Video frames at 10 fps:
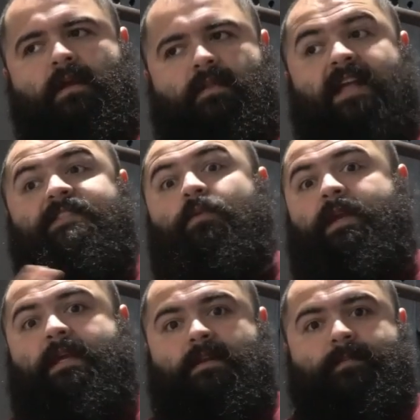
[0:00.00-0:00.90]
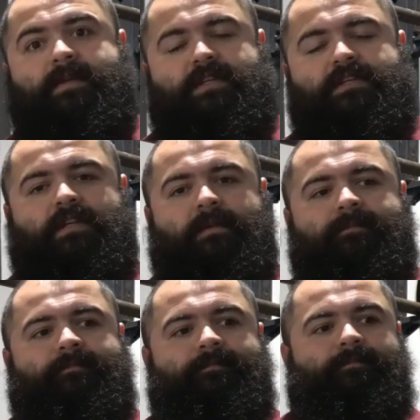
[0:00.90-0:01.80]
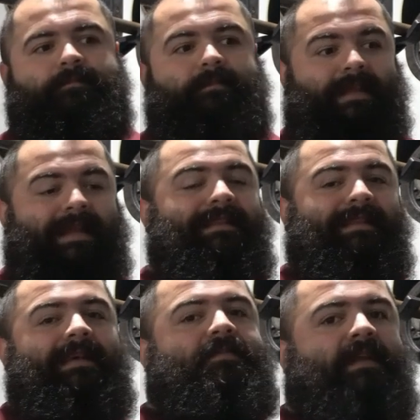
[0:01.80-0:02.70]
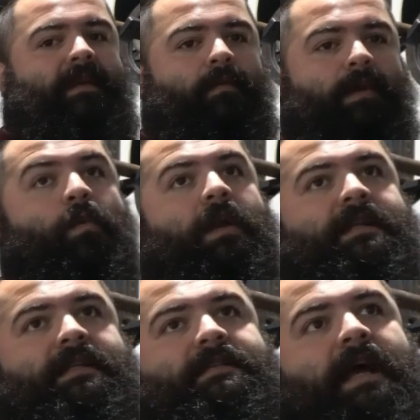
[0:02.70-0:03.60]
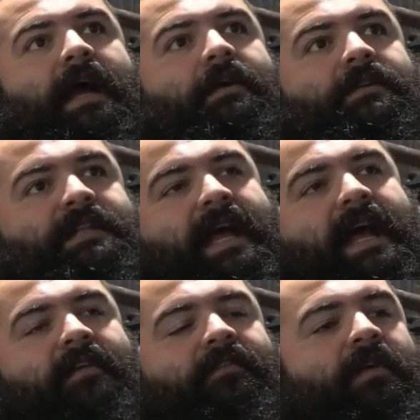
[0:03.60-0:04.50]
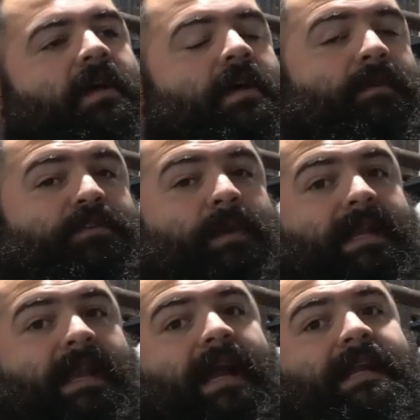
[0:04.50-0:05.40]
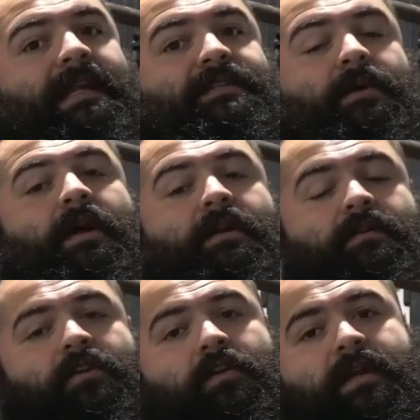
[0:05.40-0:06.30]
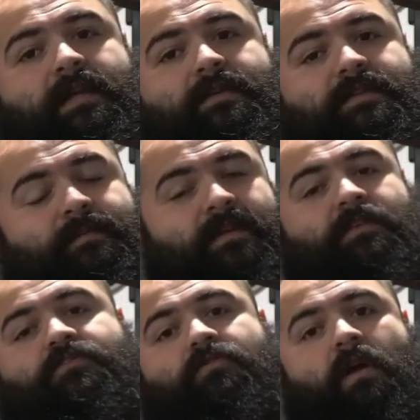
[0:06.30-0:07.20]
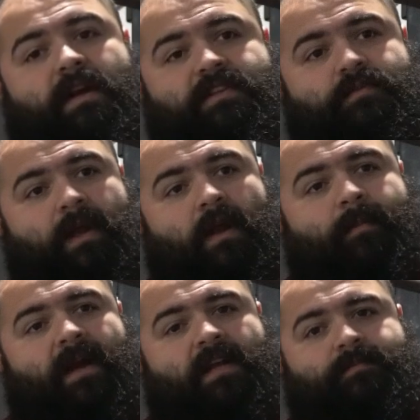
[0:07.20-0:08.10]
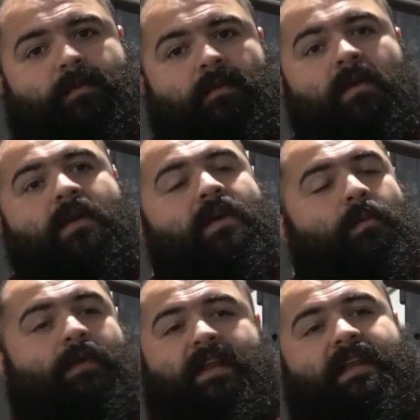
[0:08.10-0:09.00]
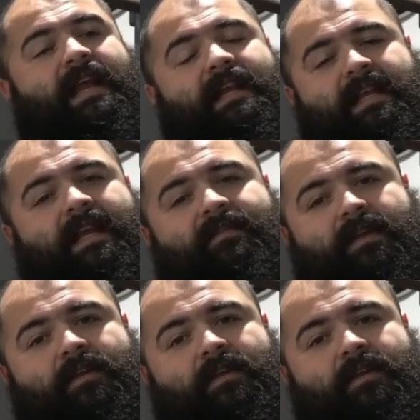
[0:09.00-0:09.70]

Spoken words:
That's a weakened position. In lifting, we want to desire to have between 90 to 100 degrees to be the strongest we are possible within any given